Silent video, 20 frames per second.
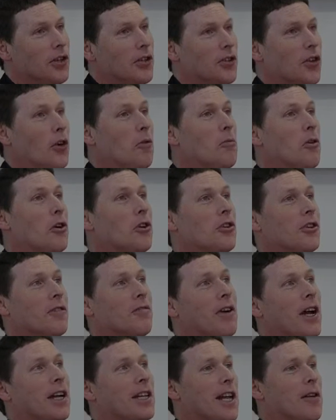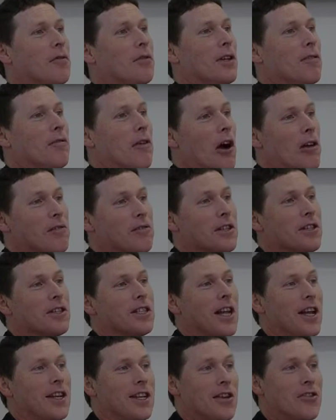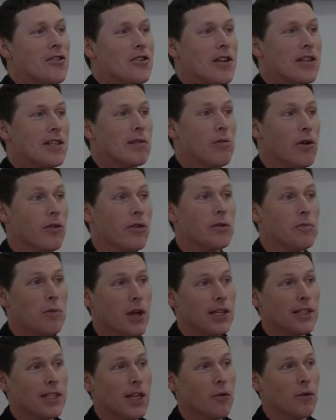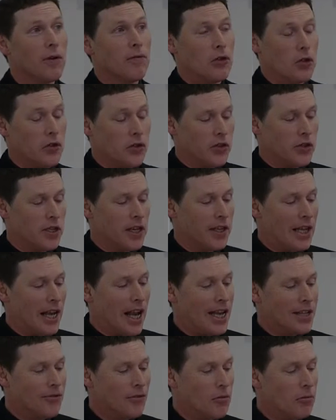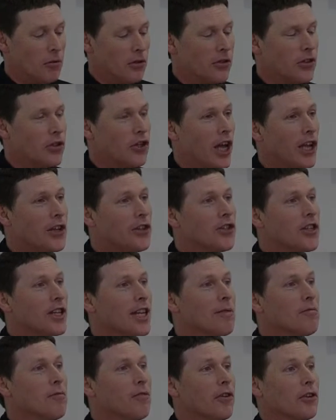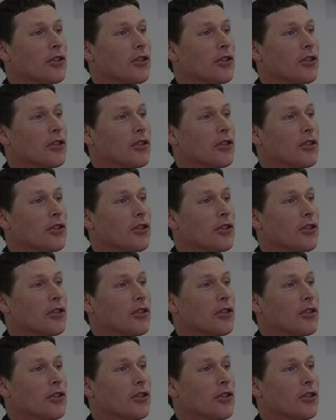so much, in fact, have we evolved into that interdisciplinary space that we've just in the last few months changed the name of